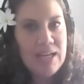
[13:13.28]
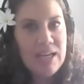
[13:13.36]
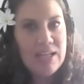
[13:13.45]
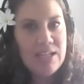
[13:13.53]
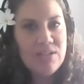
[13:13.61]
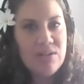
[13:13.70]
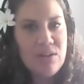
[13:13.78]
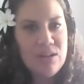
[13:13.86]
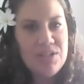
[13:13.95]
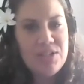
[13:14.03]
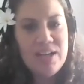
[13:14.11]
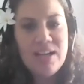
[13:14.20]

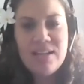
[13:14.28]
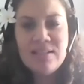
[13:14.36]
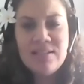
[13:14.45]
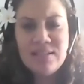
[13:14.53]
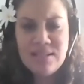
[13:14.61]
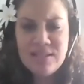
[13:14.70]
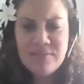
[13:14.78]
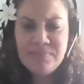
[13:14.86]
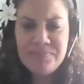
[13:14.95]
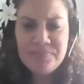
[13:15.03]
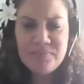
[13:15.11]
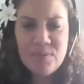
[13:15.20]
acknowledge and
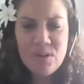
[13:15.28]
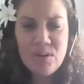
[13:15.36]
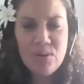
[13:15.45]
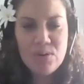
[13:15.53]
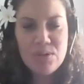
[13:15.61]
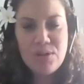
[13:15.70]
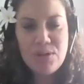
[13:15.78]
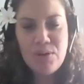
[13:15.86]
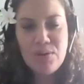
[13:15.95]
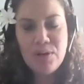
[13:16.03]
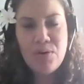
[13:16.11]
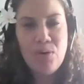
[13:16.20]

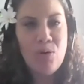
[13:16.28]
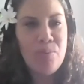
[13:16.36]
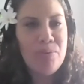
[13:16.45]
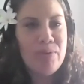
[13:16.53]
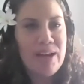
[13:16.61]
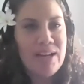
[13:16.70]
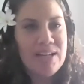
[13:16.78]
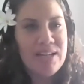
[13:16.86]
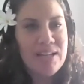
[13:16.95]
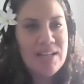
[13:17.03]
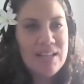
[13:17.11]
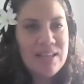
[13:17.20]
also incorporate
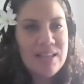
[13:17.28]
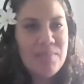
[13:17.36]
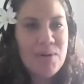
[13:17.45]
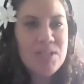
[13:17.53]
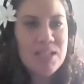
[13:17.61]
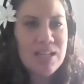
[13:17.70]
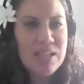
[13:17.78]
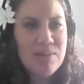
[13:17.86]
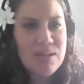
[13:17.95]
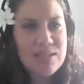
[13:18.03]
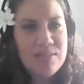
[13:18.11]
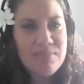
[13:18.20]
the
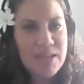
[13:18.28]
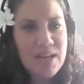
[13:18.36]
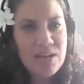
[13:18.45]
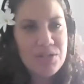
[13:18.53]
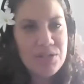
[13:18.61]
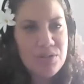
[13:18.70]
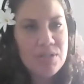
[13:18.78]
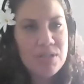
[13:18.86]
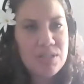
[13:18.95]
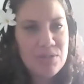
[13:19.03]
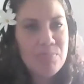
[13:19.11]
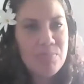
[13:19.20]
multilingualism that our
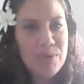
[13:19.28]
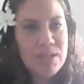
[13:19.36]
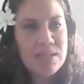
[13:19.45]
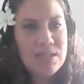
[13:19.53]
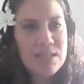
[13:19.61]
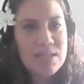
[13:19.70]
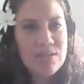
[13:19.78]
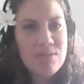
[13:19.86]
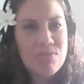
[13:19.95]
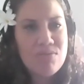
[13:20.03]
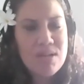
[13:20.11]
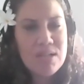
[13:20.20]
students do bring to the
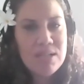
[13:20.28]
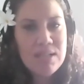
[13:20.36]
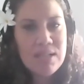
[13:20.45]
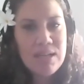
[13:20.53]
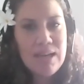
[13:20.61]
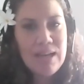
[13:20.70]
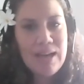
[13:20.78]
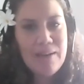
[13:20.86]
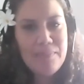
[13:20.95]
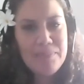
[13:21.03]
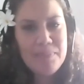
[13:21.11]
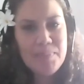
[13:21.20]
school.
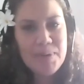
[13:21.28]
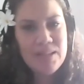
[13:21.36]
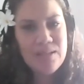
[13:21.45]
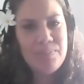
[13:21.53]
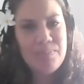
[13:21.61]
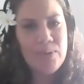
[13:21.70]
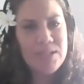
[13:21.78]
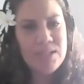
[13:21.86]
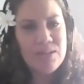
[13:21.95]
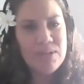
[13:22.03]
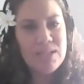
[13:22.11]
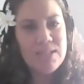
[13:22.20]
But the point
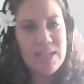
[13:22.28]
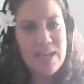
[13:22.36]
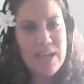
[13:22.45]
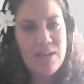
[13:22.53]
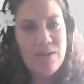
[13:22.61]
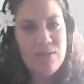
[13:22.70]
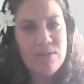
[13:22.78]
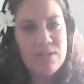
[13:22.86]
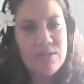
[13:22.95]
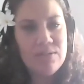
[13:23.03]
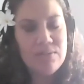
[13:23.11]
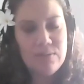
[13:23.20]
I wanted to add on
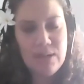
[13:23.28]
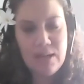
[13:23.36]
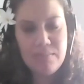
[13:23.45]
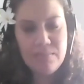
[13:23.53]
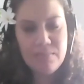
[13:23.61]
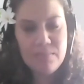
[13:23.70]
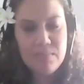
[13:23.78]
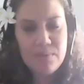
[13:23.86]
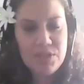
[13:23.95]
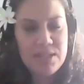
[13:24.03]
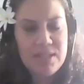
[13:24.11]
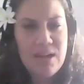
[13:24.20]
to
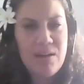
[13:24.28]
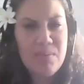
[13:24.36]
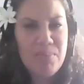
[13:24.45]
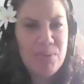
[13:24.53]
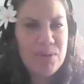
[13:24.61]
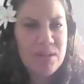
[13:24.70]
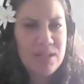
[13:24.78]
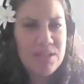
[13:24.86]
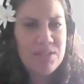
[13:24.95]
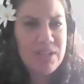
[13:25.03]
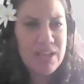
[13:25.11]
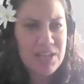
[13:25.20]
just how important
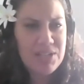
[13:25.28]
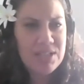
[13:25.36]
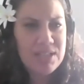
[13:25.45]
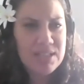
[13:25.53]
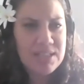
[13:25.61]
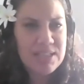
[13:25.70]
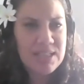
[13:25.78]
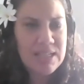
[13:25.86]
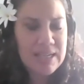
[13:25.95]
education is,